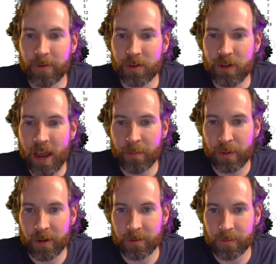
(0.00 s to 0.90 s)
the shot
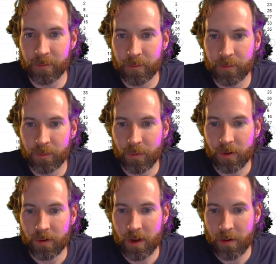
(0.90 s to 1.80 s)
put.
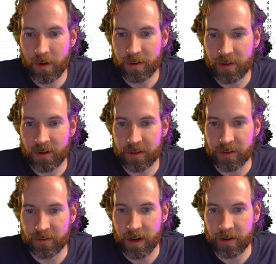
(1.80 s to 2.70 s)
Where's
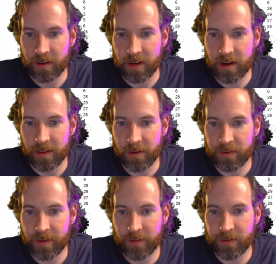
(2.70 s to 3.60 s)
Chris's record here?
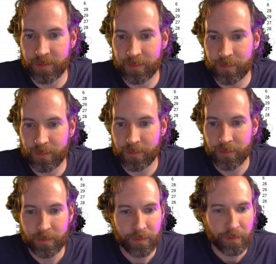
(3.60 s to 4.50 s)
It was
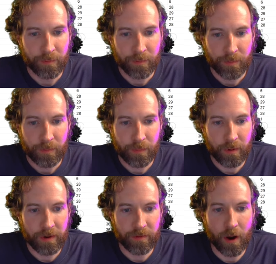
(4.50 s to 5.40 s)

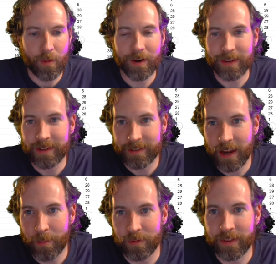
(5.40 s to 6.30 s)
pretty. Oh, because I did
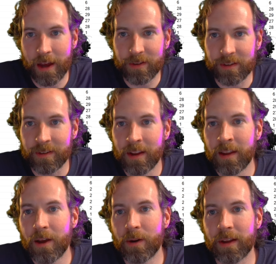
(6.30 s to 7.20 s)
top 1,000.
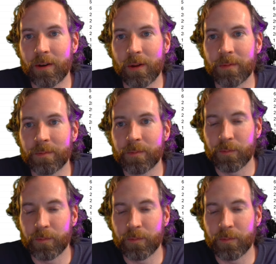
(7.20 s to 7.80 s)
Okay, hold on.